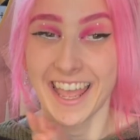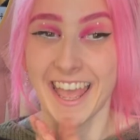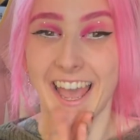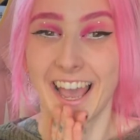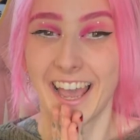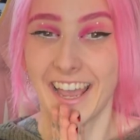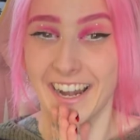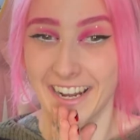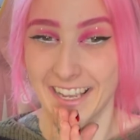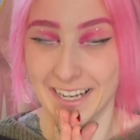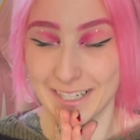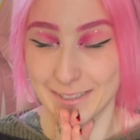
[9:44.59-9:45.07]

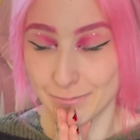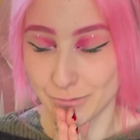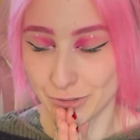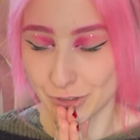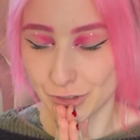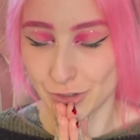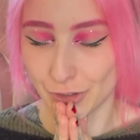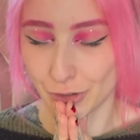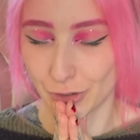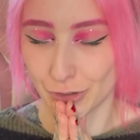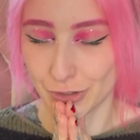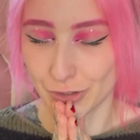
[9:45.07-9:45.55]
and I am
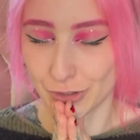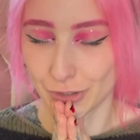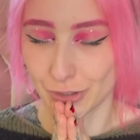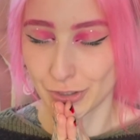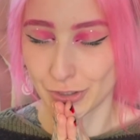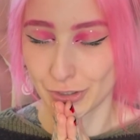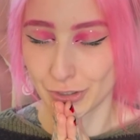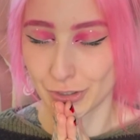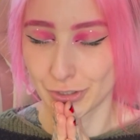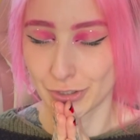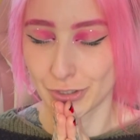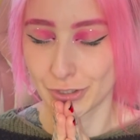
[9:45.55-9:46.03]
so
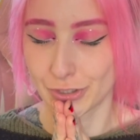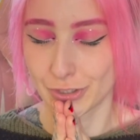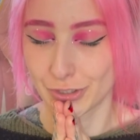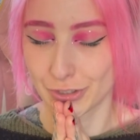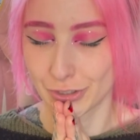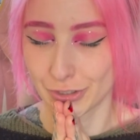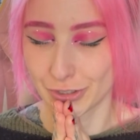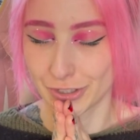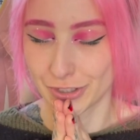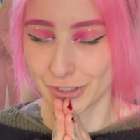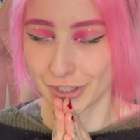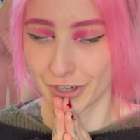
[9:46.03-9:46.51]

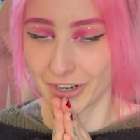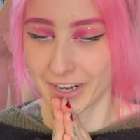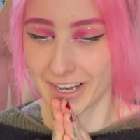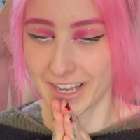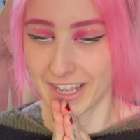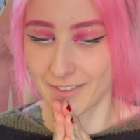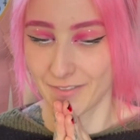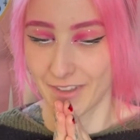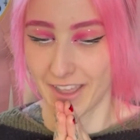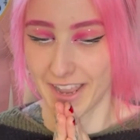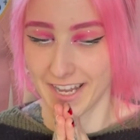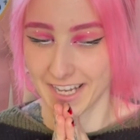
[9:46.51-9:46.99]
sorry
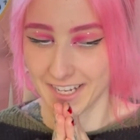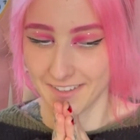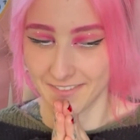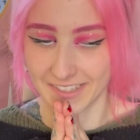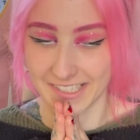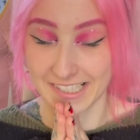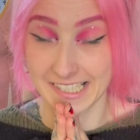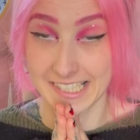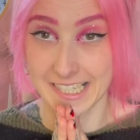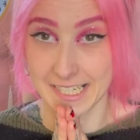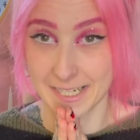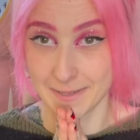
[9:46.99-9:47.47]
if any of this
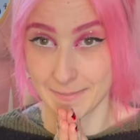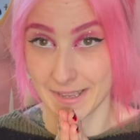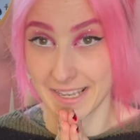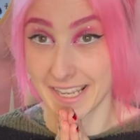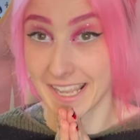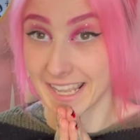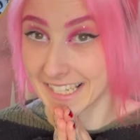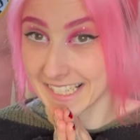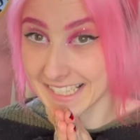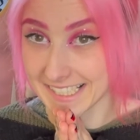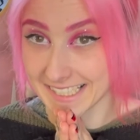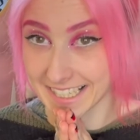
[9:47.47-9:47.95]
didn't make
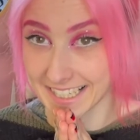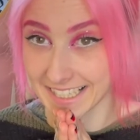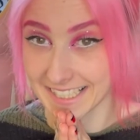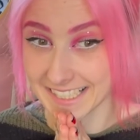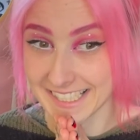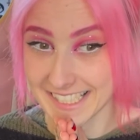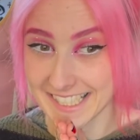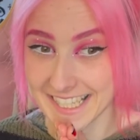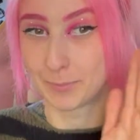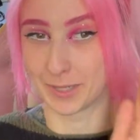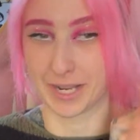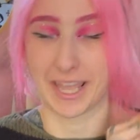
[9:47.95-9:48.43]
any
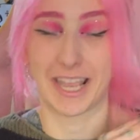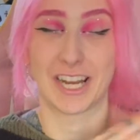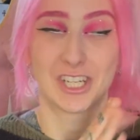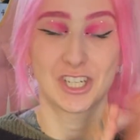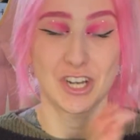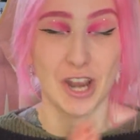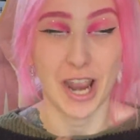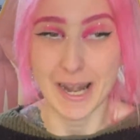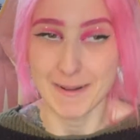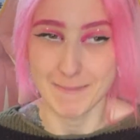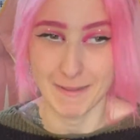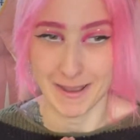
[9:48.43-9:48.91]
sense, but I
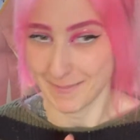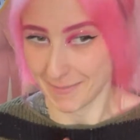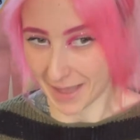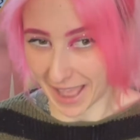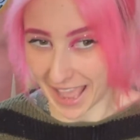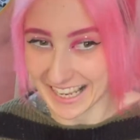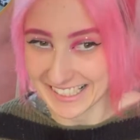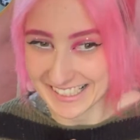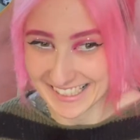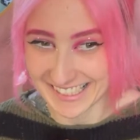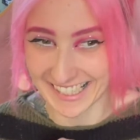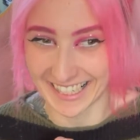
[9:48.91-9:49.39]
tried my
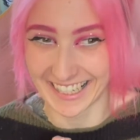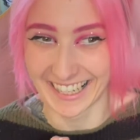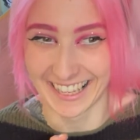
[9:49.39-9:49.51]
best